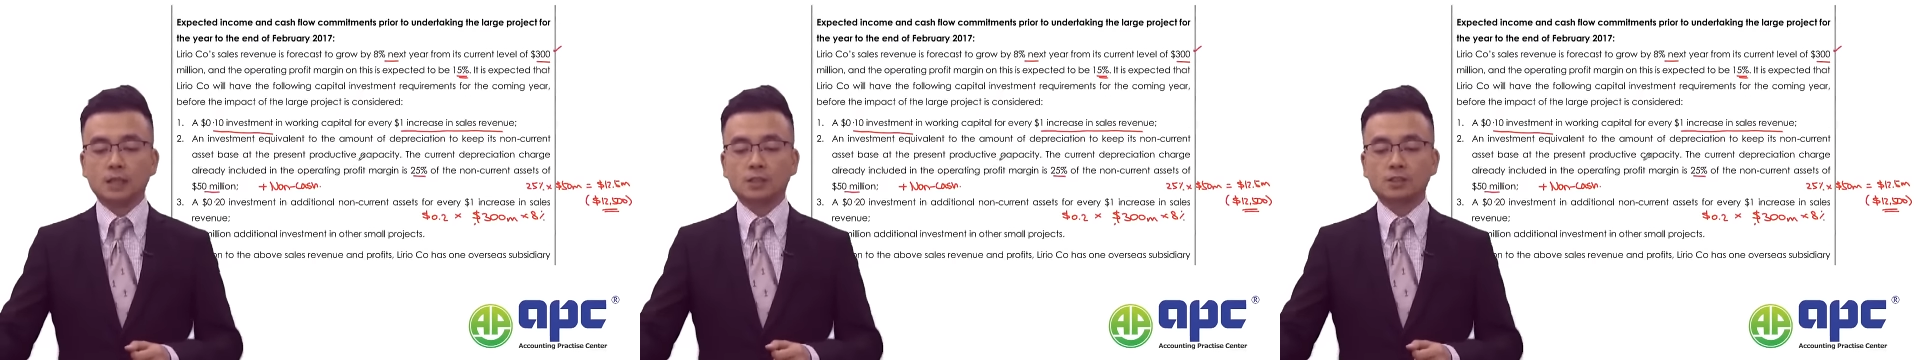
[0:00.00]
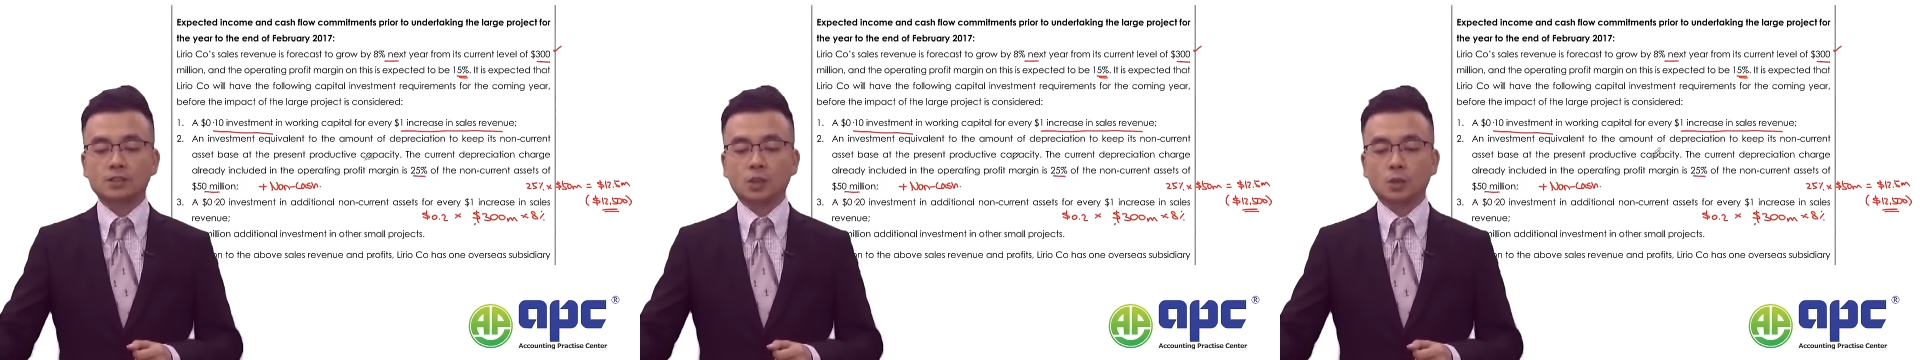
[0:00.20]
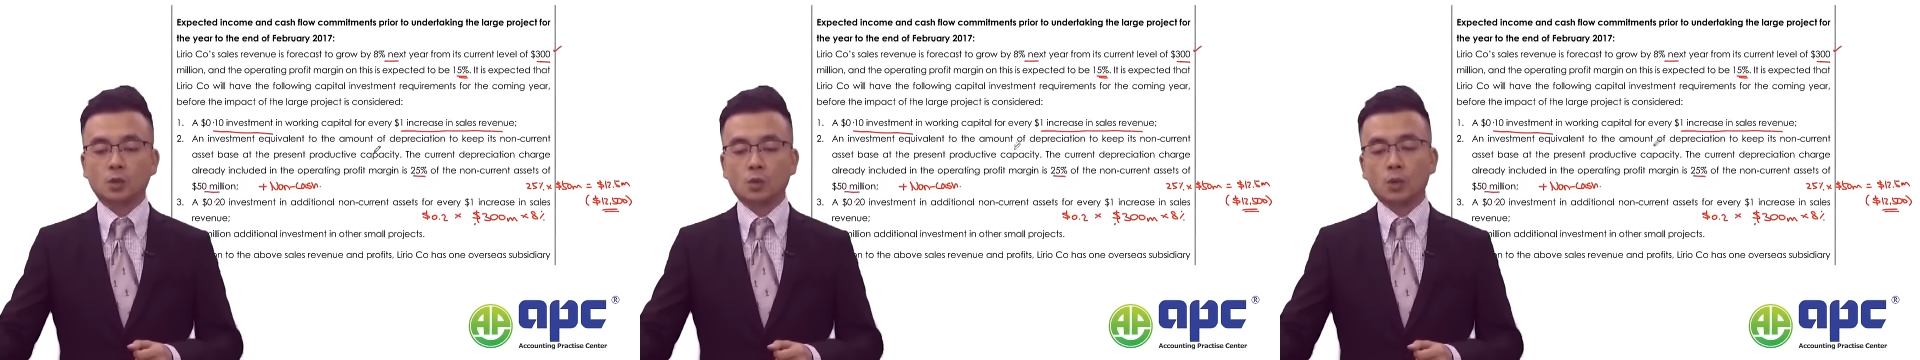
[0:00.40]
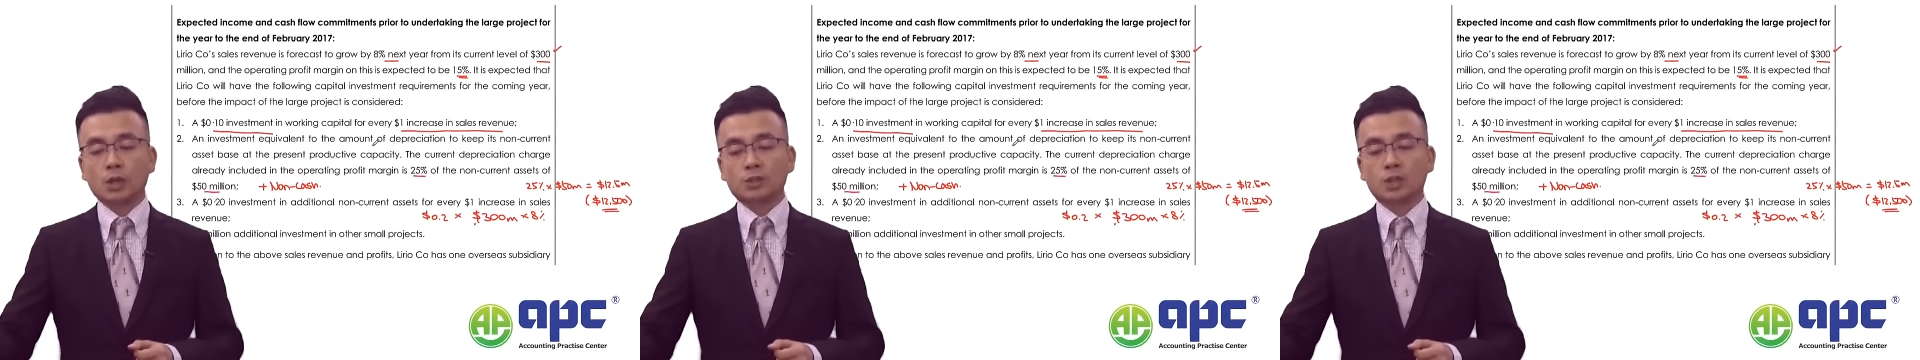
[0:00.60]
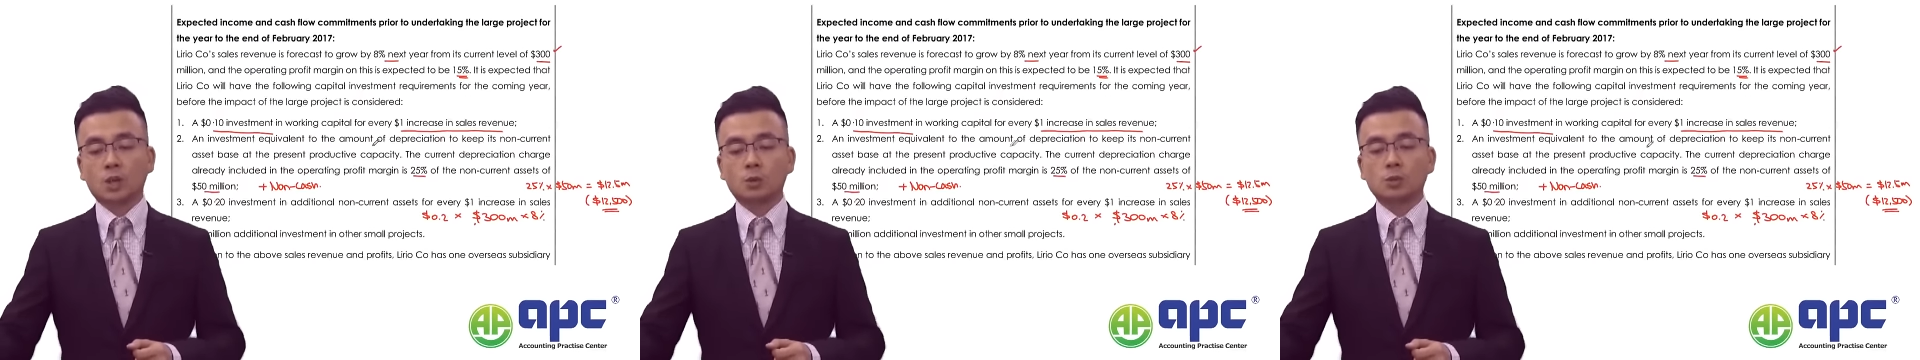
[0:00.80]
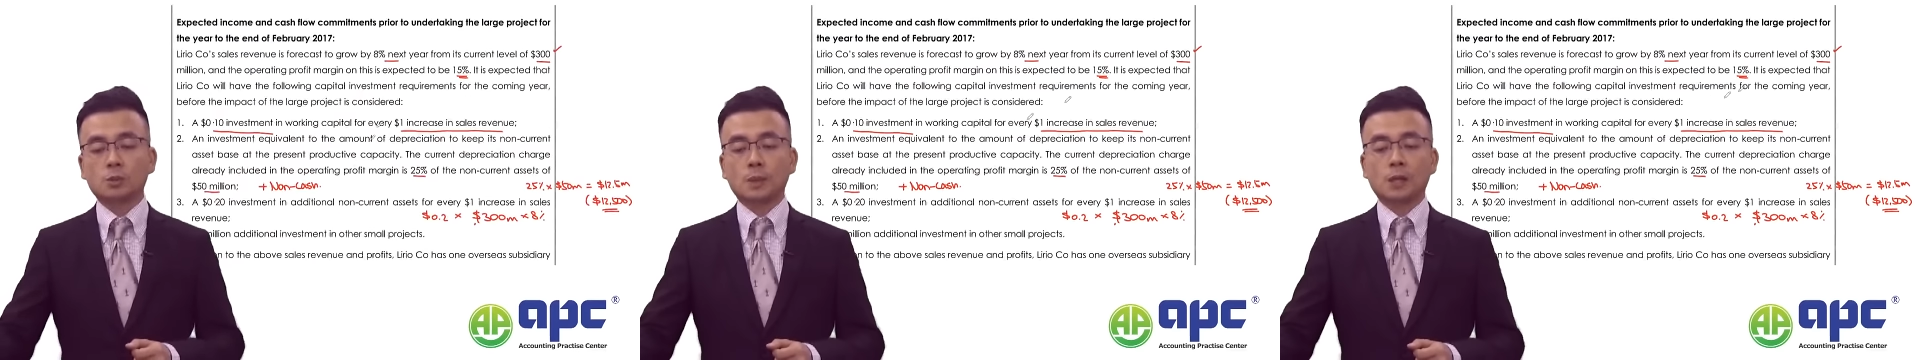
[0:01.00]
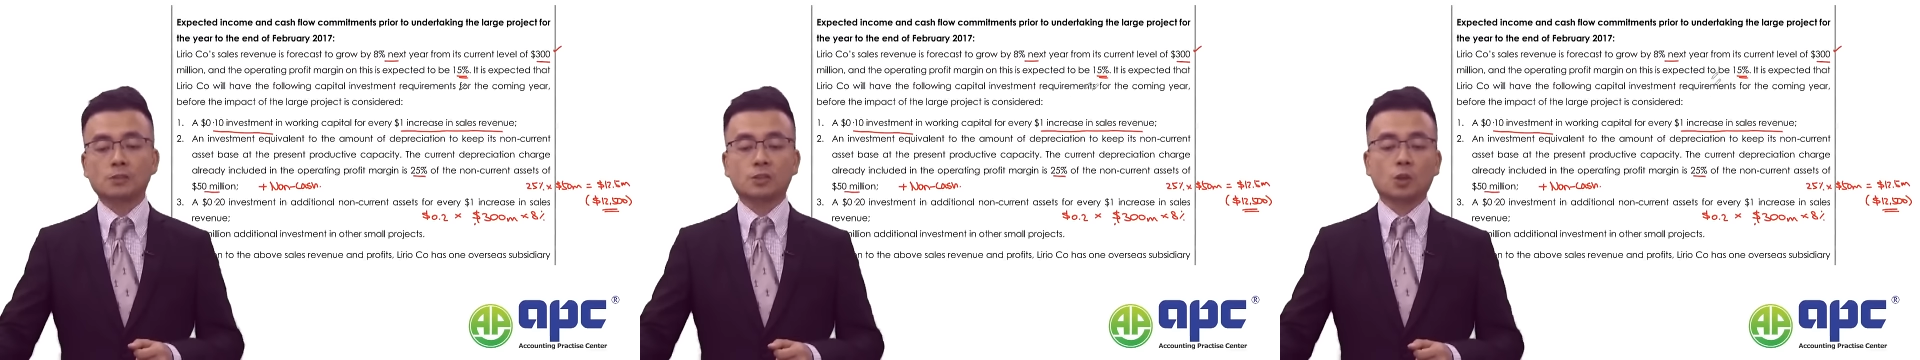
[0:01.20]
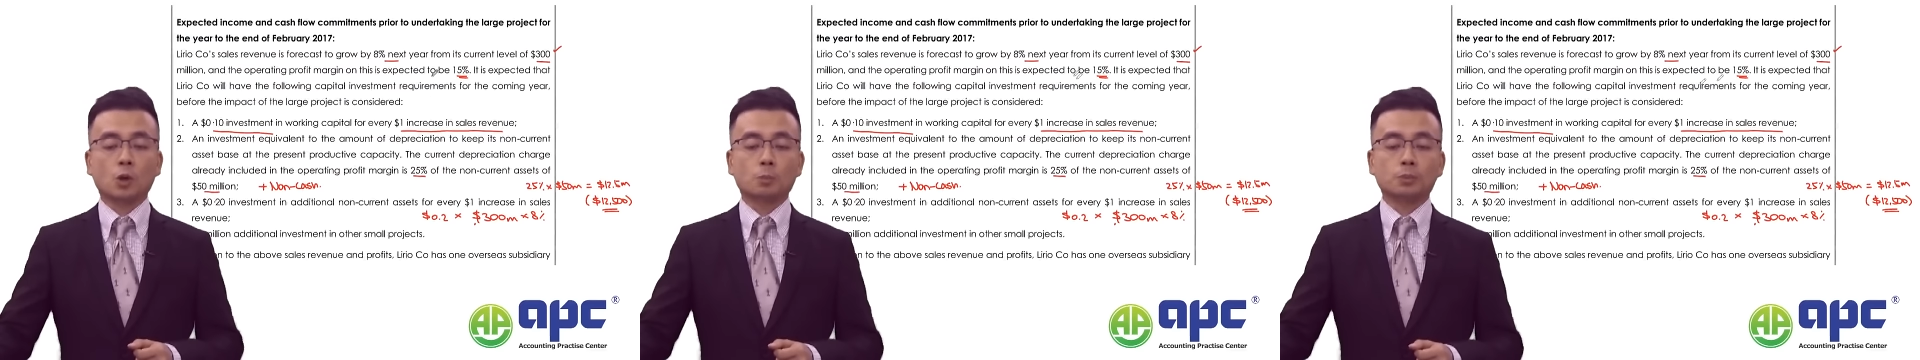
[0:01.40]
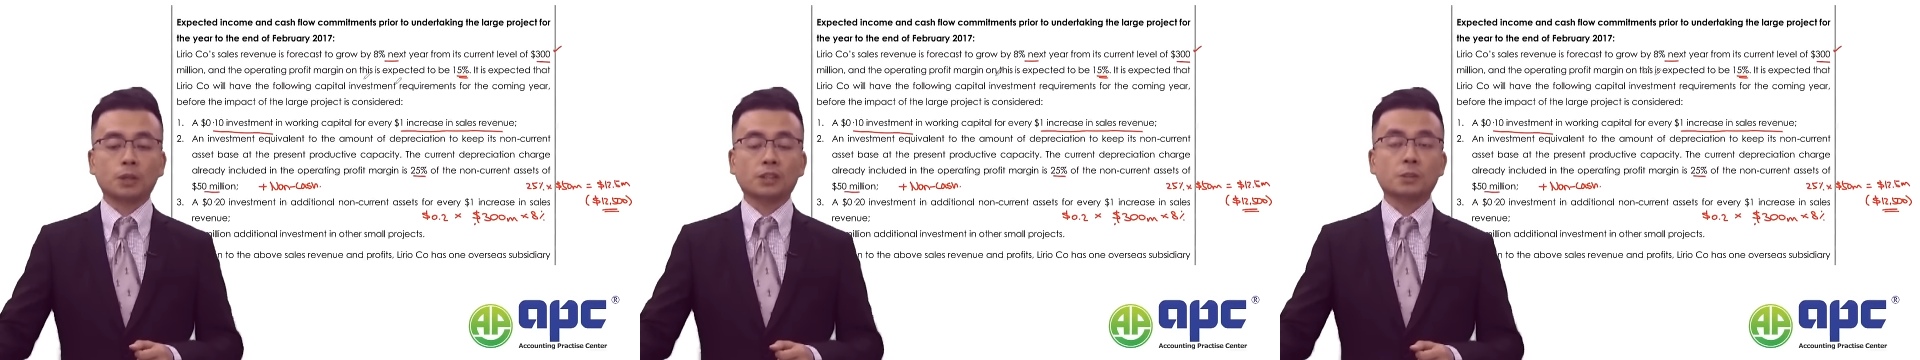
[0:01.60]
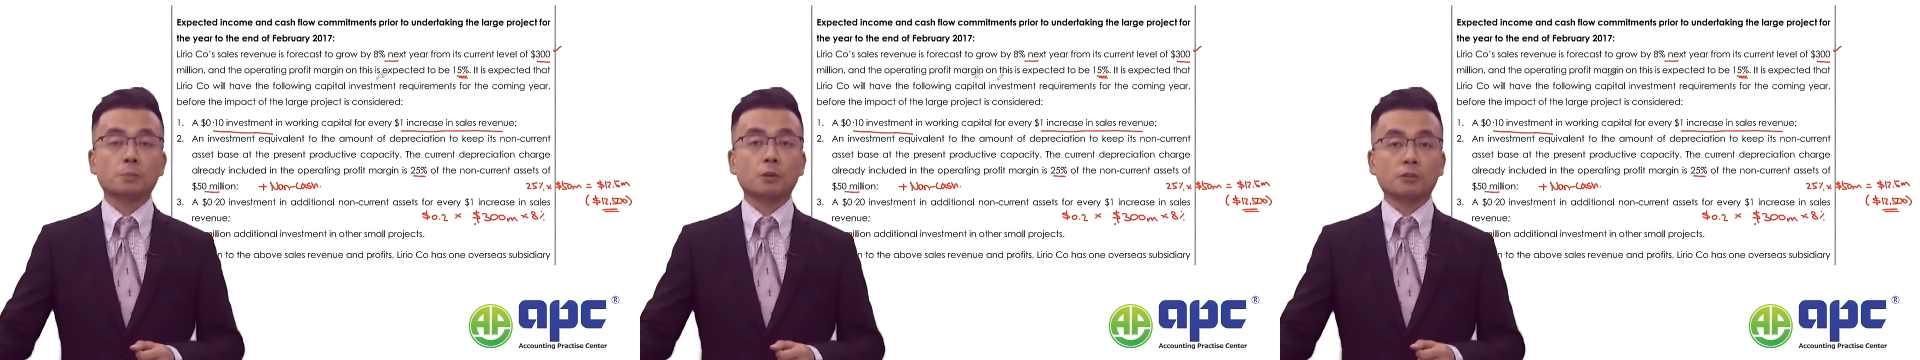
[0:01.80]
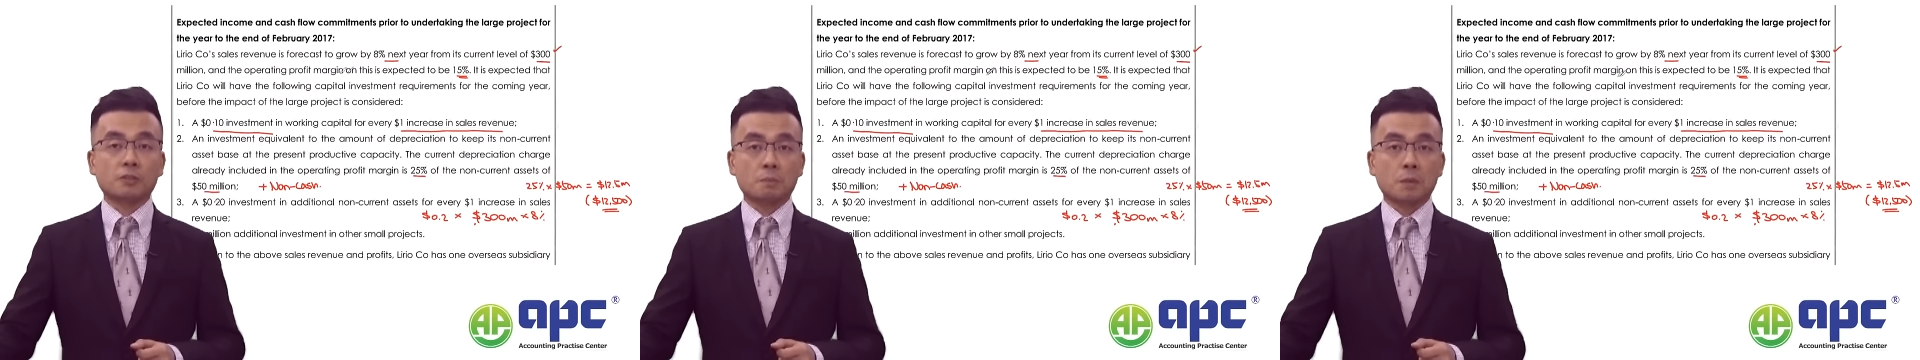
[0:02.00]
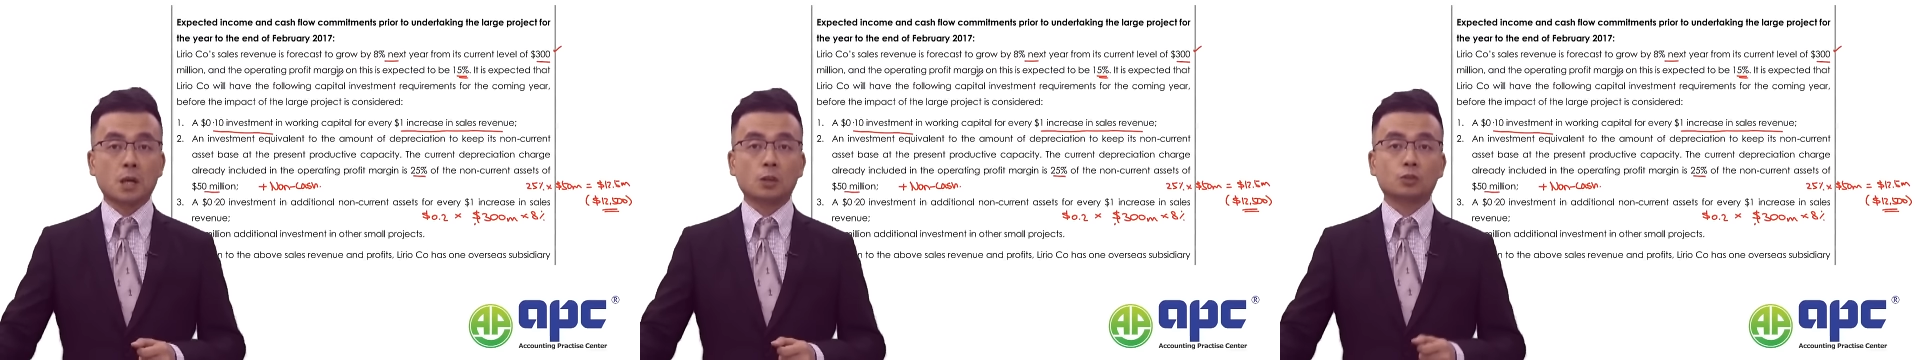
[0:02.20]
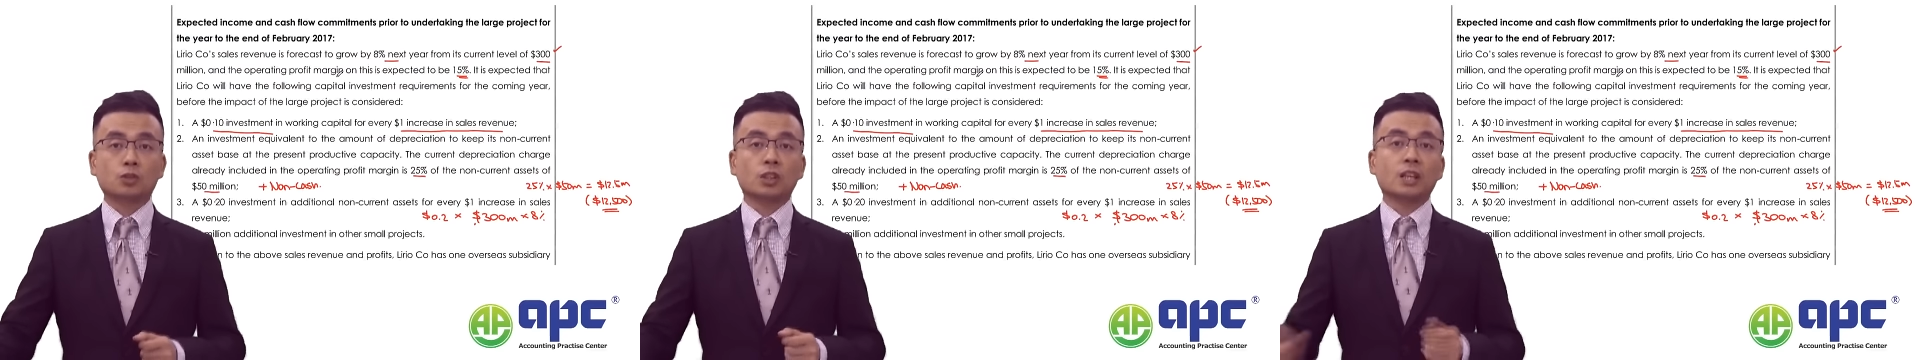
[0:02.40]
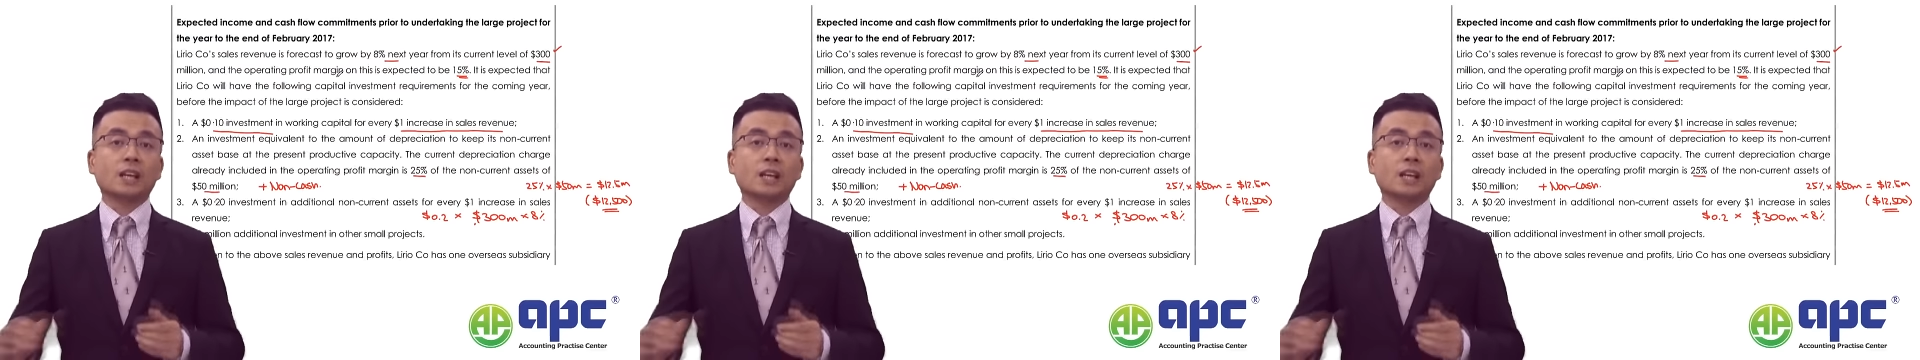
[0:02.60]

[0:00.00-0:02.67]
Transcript: so we are told about the operating profit margin.